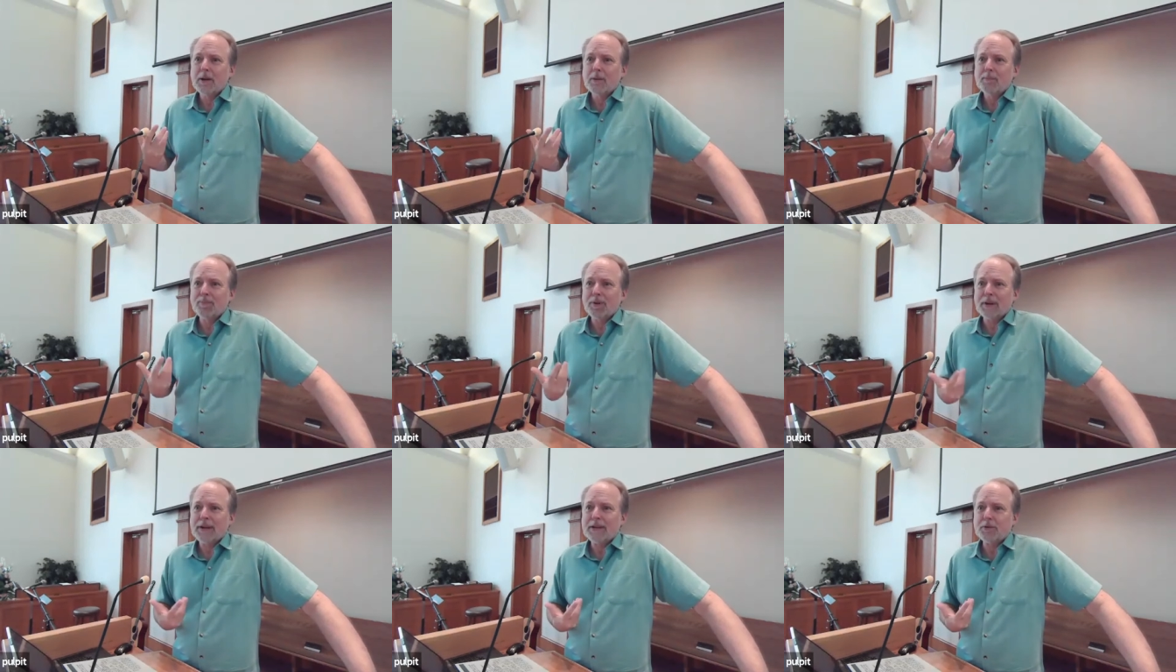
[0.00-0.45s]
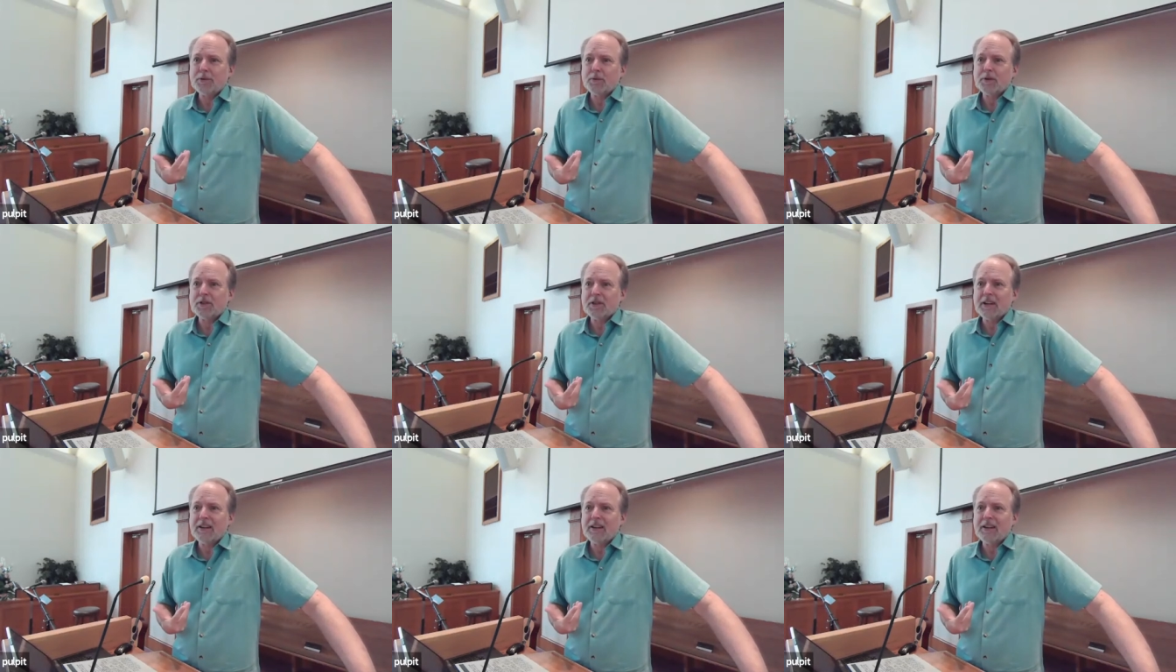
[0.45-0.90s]
please
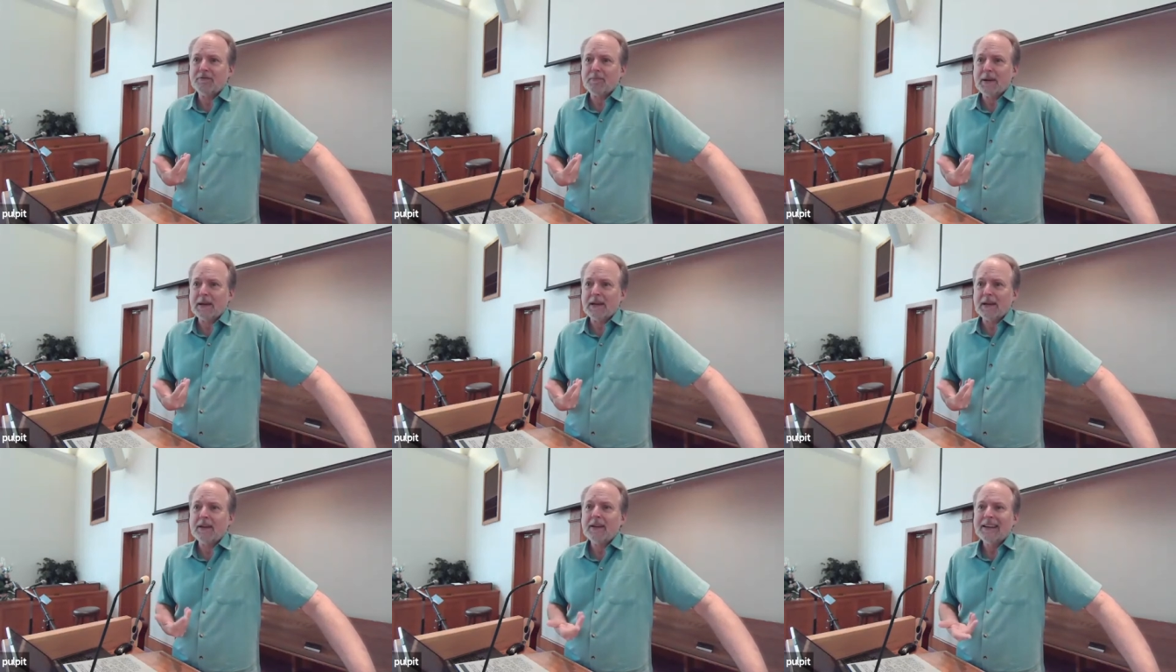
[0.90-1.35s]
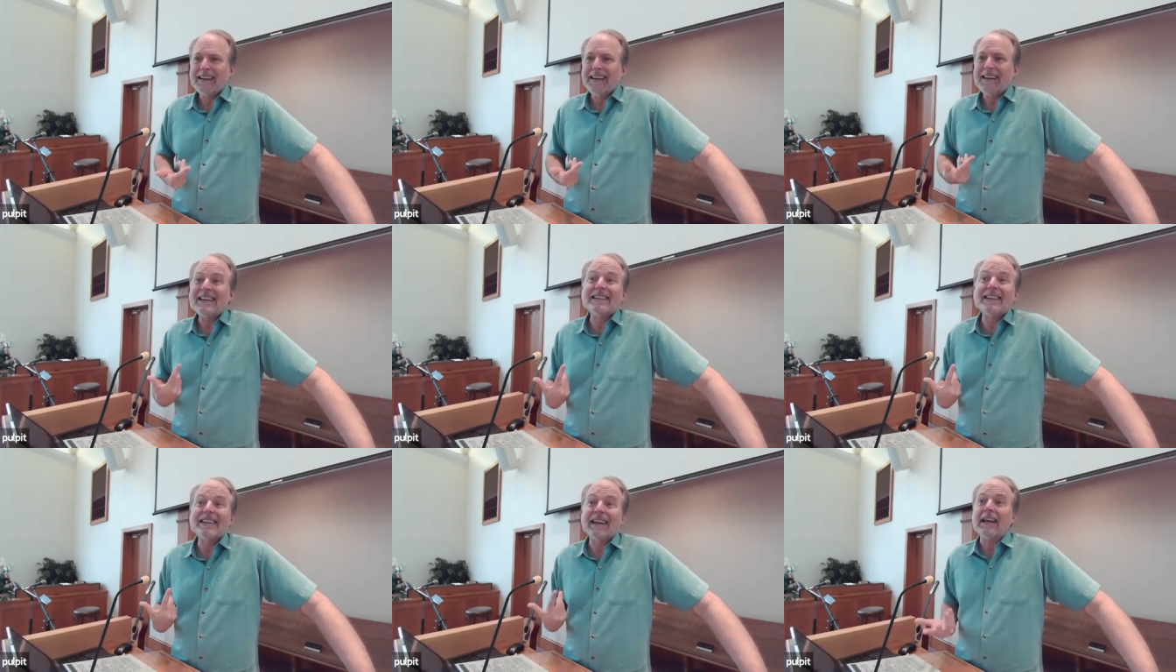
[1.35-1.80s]
receive me, he
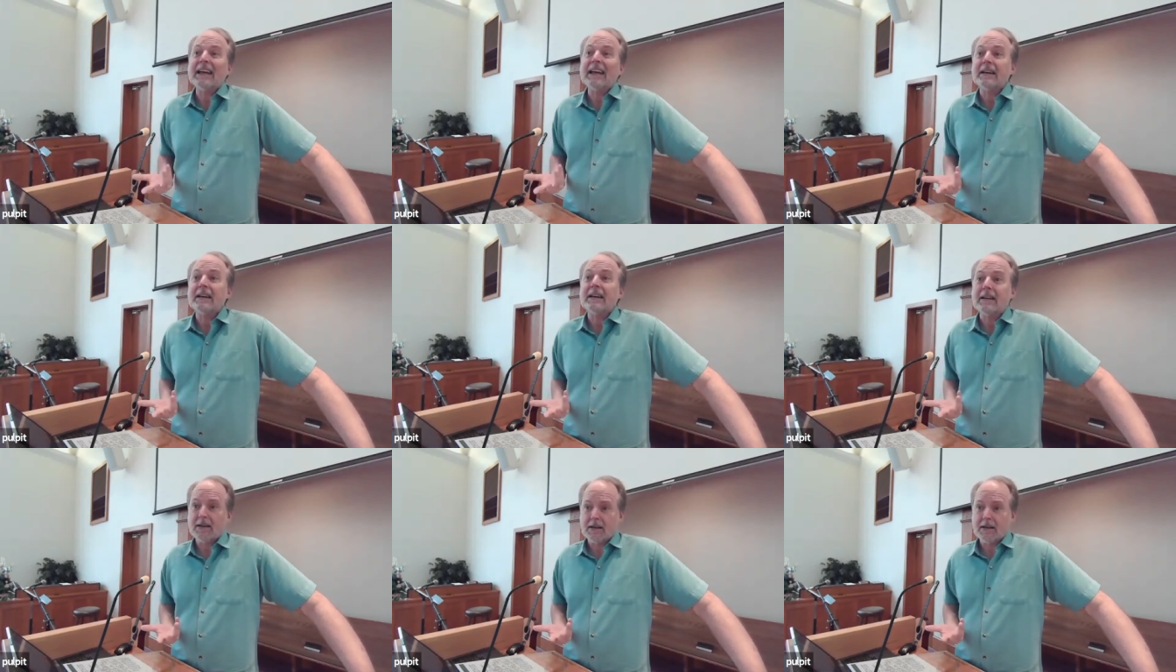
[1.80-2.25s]
did.